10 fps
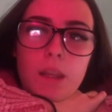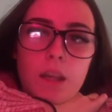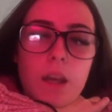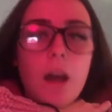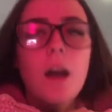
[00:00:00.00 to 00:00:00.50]

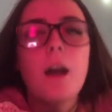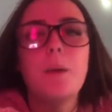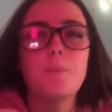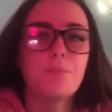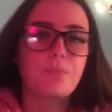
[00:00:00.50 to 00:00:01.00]

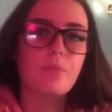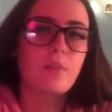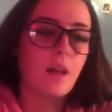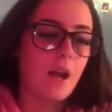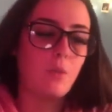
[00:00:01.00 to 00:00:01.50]

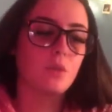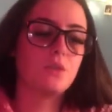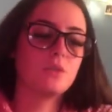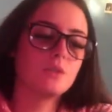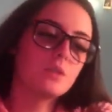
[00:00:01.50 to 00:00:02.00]
I
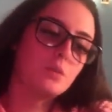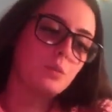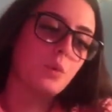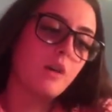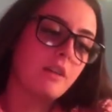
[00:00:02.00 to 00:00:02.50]
wouldn't
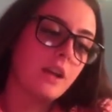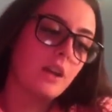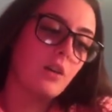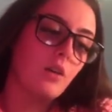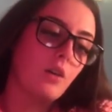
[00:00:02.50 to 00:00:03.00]
worry
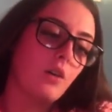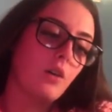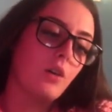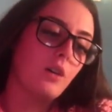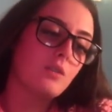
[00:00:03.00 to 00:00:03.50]

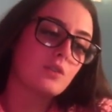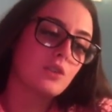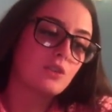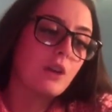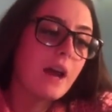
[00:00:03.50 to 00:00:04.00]
or
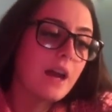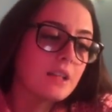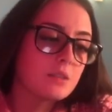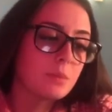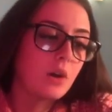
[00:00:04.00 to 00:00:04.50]

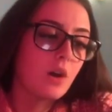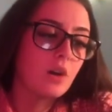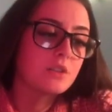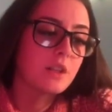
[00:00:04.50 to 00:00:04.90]
stress, because that's